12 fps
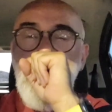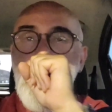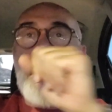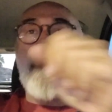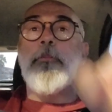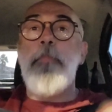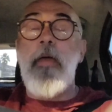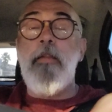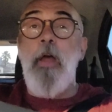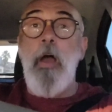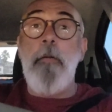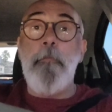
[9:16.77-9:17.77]
she has
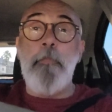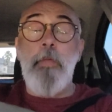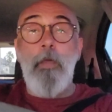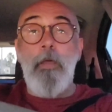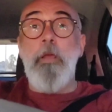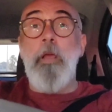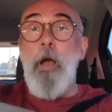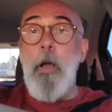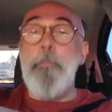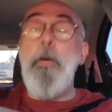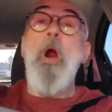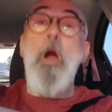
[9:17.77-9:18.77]
been a
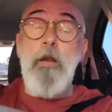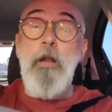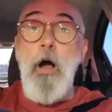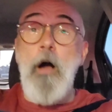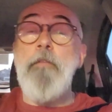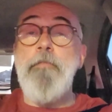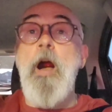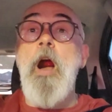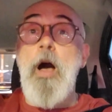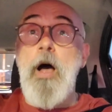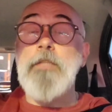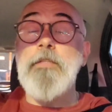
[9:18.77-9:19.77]
part of
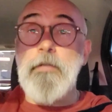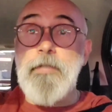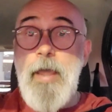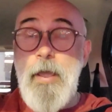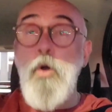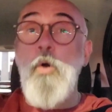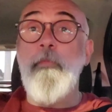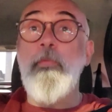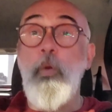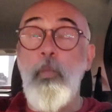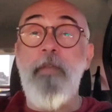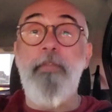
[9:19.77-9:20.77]
a hostile
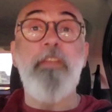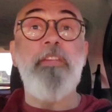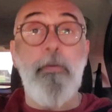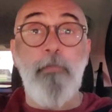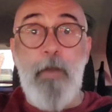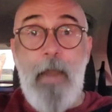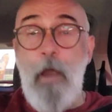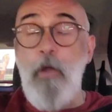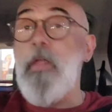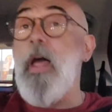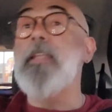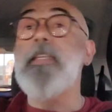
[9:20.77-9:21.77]
takeover with a different
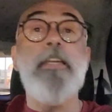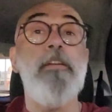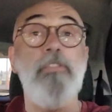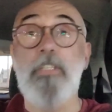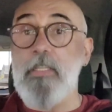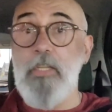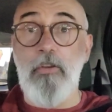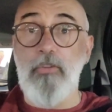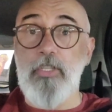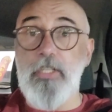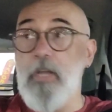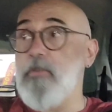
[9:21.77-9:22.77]
airline years and
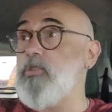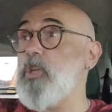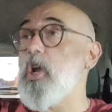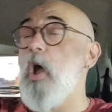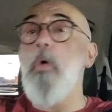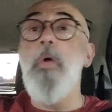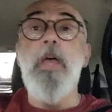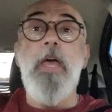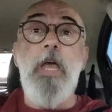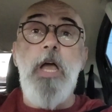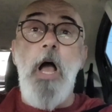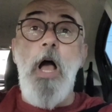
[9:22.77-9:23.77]
years and years ago.
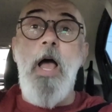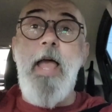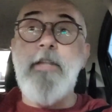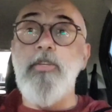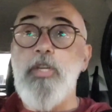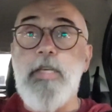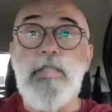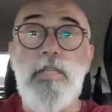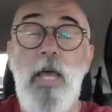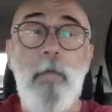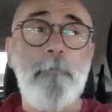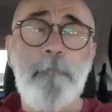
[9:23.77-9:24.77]
And she
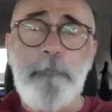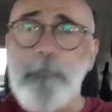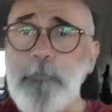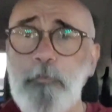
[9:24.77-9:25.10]
said